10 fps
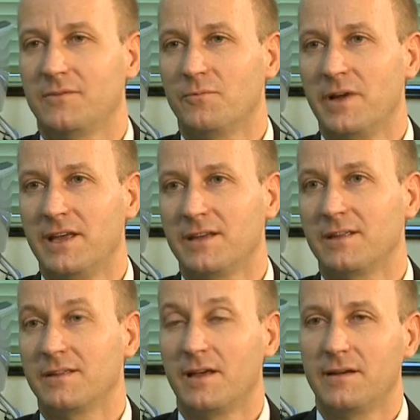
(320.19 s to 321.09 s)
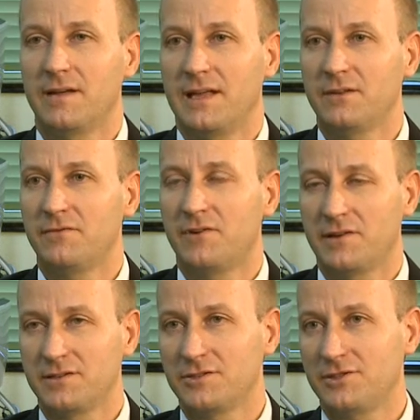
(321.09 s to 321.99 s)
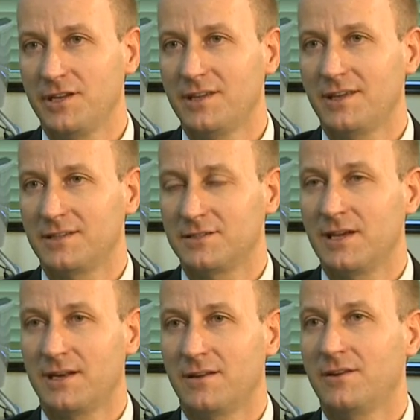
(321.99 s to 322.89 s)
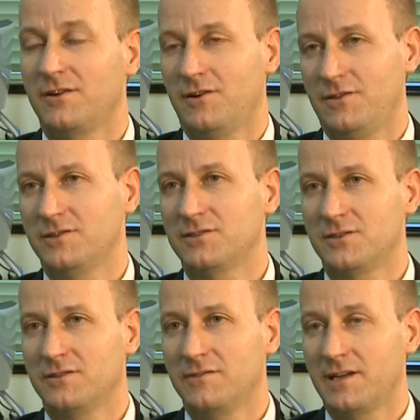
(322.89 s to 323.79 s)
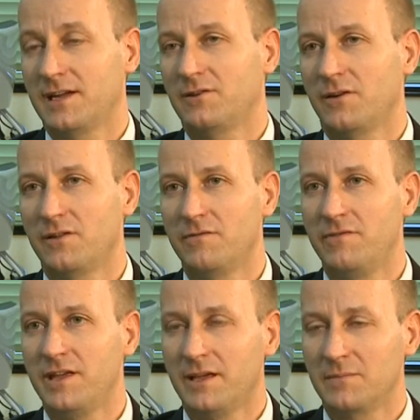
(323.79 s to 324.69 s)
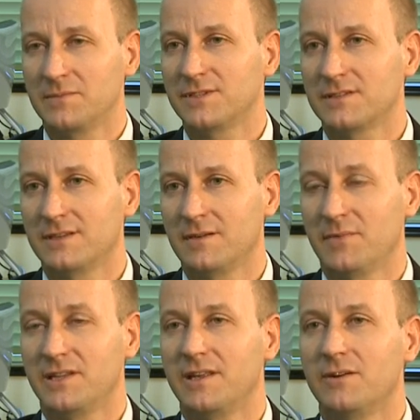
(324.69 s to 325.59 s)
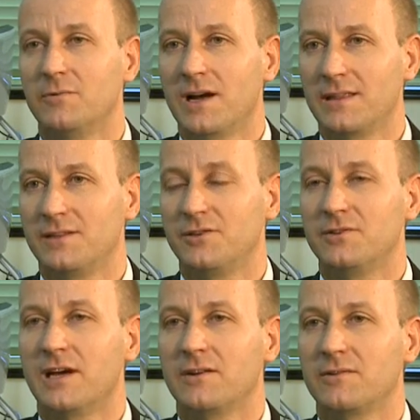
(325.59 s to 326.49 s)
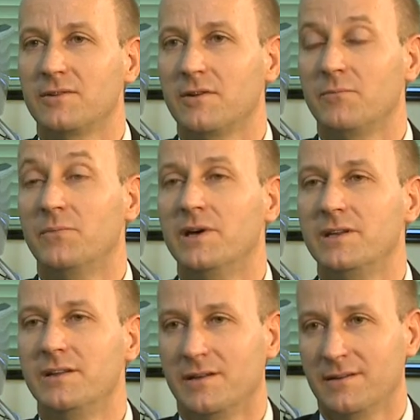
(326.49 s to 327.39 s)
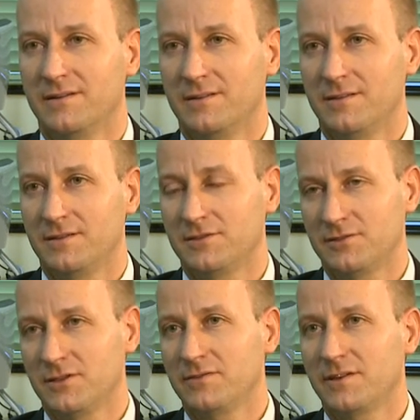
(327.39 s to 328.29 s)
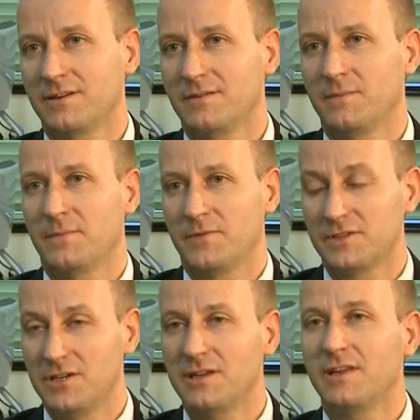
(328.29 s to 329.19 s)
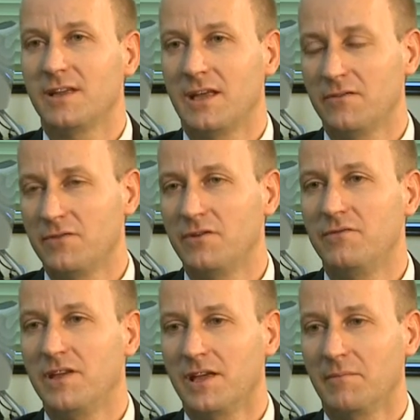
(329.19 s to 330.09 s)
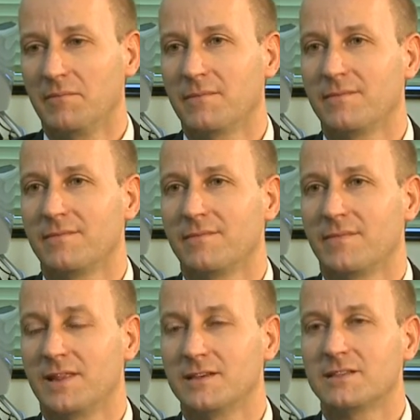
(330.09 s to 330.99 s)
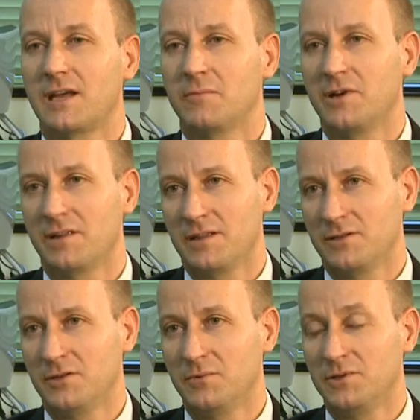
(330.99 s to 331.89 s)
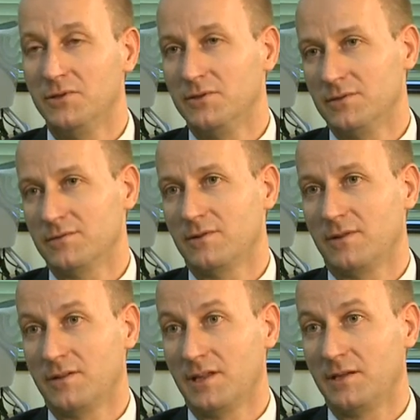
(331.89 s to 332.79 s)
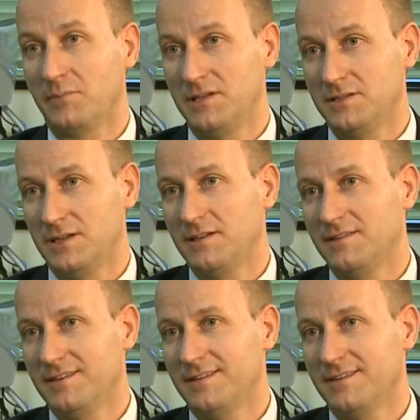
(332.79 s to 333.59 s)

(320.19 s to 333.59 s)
where the antivirus checking is done on the server and on the VMs, but in a way that you don't burden the server with checking every VM in the same way that you would do on a thick PC.